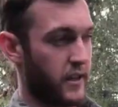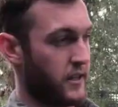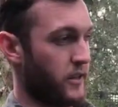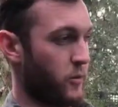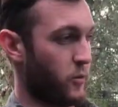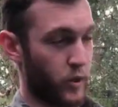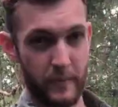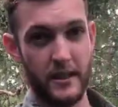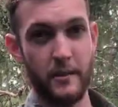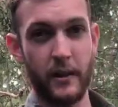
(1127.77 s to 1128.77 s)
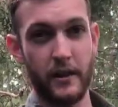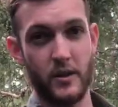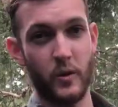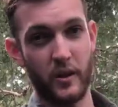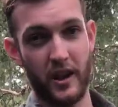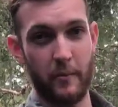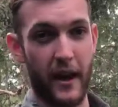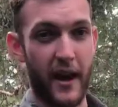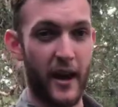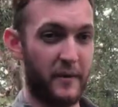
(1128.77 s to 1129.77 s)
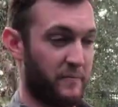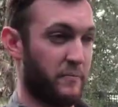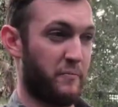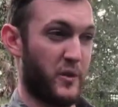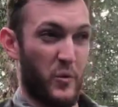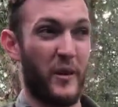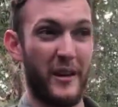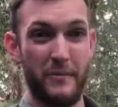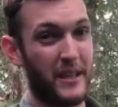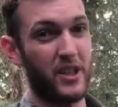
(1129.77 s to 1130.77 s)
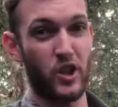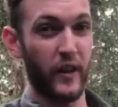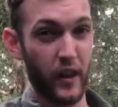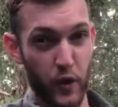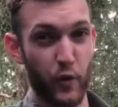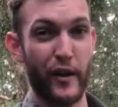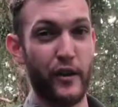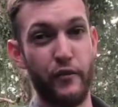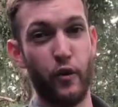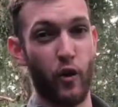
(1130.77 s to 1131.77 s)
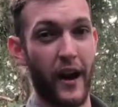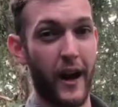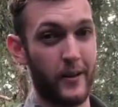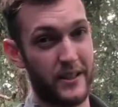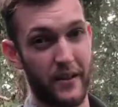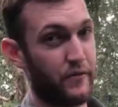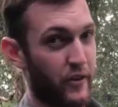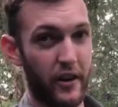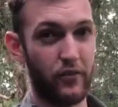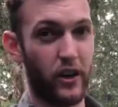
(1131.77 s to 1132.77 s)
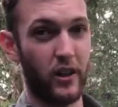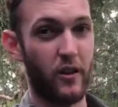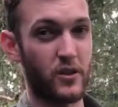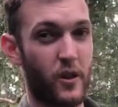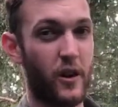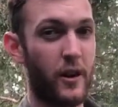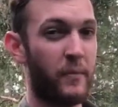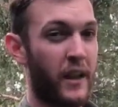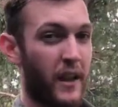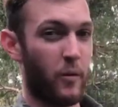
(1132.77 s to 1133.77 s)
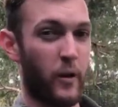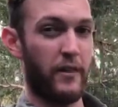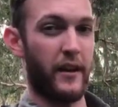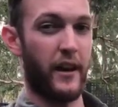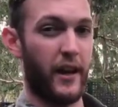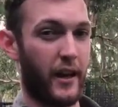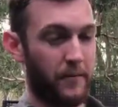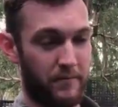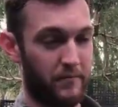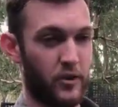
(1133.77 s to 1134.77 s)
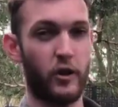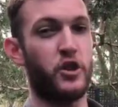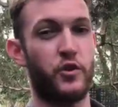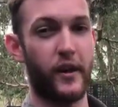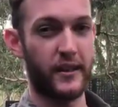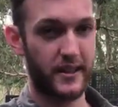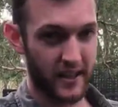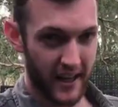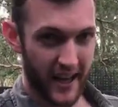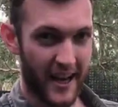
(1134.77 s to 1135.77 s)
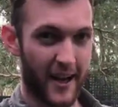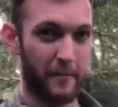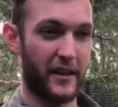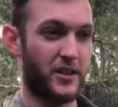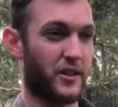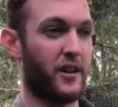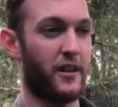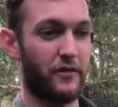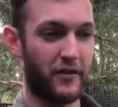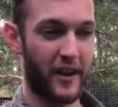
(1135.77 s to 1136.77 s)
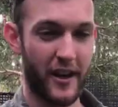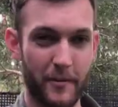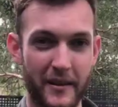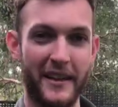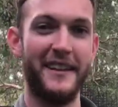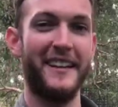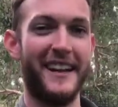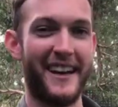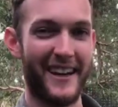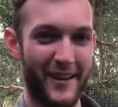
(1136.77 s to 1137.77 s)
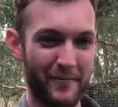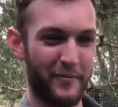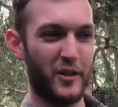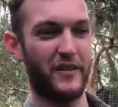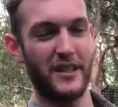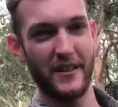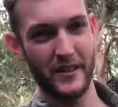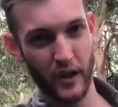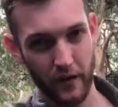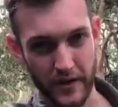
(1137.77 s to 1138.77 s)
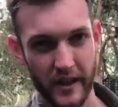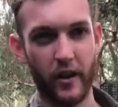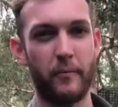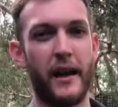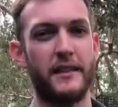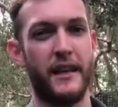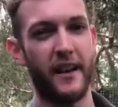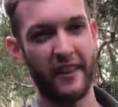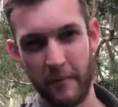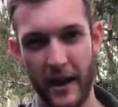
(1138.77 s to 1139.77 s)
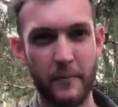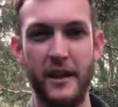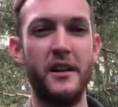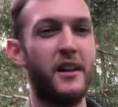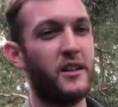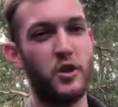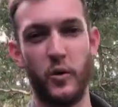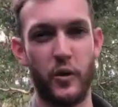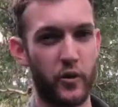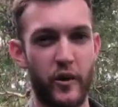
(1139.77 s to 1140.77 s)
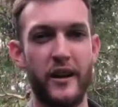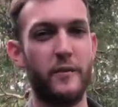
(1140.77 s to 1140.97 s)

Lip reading: you would be typically talking about between potentially 3 and 4 hours, a very, very long time. When they're not stressed, they're just kind of calmly moving to the surface, going back down. There may be 2 or 3,